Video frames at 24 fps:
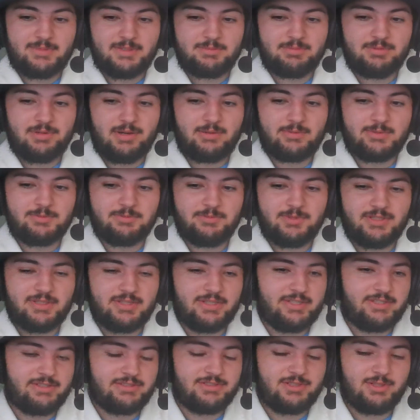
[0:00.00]
be a problem
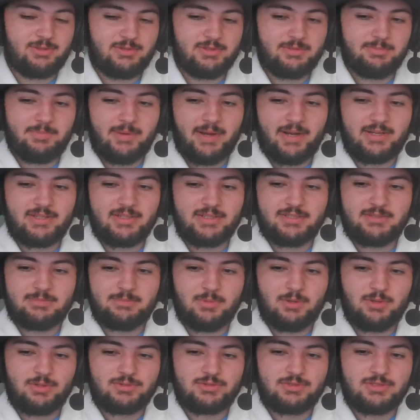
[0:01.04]
when there's no one battling
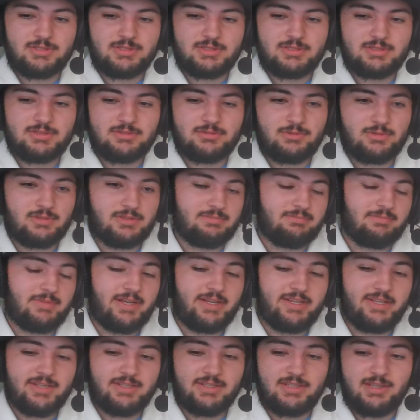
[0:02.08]
Moltres or
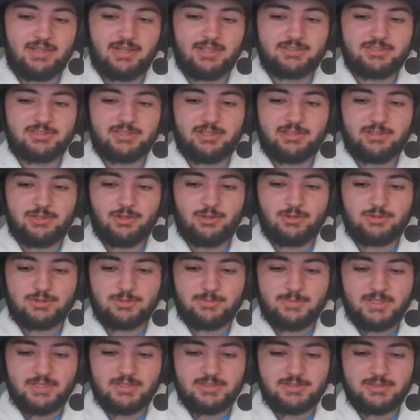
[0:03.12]
any other legendary
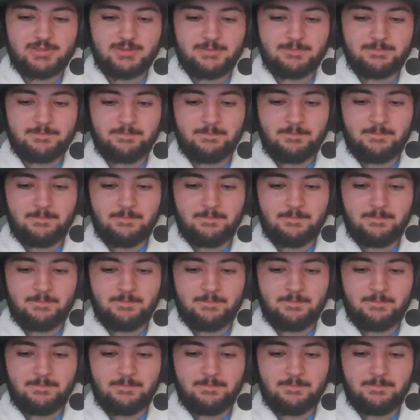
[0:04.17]
Ultra Beast.